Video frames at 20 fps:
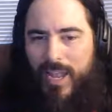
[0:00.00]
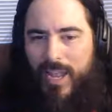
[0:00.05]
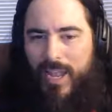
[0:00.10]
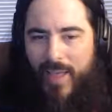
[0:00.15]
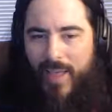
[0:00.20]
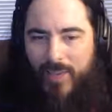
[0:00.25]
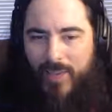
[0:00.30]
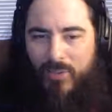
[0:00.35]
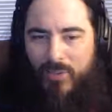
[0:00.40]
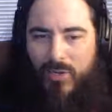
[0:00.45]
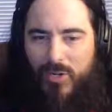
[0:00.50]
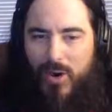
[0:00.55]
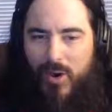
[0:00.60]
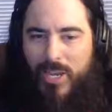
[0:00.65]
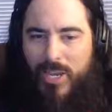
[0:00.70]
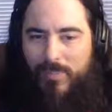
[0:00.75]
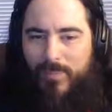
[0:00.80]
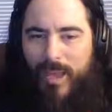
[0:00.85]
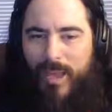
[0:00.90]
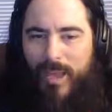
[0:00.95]
and they were
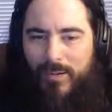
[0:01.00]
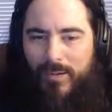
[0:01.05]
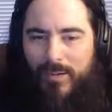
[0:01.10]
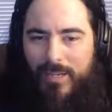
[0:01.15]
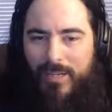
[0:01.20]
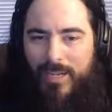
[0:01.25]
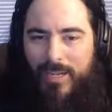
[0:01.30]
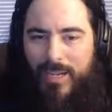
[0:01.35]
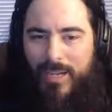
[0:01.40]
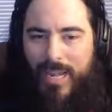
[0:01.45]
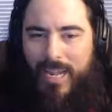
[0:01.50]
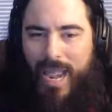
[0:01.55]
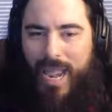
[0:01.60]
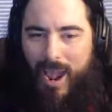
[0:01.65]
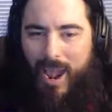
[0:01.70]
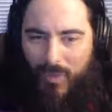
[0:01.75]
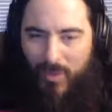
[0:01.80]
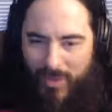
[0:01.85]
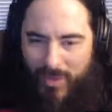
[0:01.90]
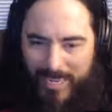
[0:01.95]
talking about
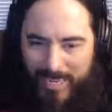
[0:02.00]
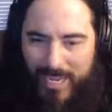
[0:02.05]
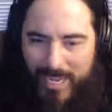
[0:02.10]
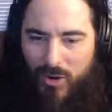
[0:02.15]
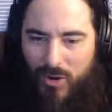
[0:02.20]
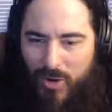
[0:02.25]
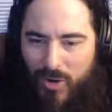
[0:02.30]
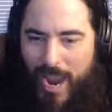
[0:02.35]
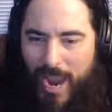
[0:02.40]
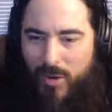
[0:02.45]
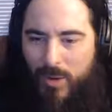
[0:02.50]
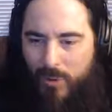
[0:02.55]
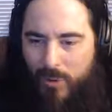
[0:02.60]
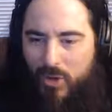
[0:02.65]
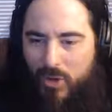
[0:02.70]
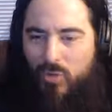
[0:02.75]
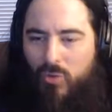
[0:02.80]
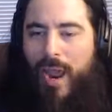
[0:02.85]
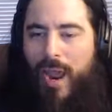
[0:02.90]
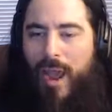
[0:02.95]
how they interact with
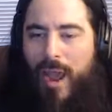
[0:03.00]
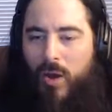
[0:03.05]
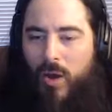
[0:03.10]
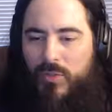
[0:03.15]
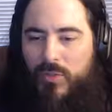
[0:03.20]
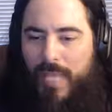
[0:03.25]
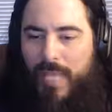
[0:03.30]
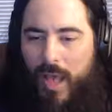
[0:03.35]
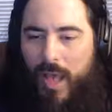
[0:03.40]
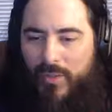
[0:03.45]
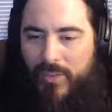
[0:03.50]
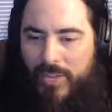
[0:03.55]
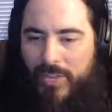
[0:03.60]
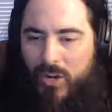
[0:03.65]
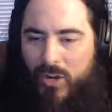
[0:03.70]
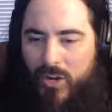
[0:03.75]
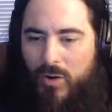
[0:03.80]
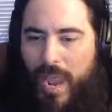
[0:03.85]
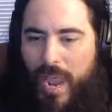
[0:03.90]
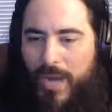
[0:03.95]
crowds, how they
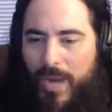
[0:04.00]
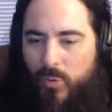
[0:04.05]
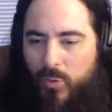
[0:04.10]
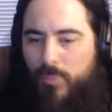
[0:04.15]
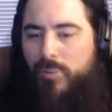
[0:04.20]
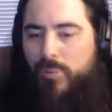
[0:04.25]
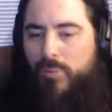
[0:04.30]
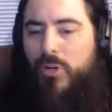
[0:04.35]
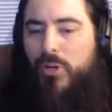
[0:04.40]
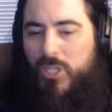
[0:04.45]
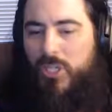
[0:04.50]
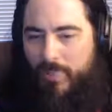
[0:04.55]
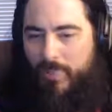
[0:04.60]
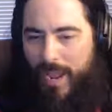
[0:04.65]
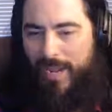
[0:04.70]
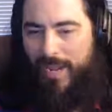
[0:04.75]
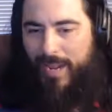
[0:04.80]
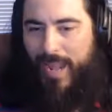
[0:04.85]
interact with pushback,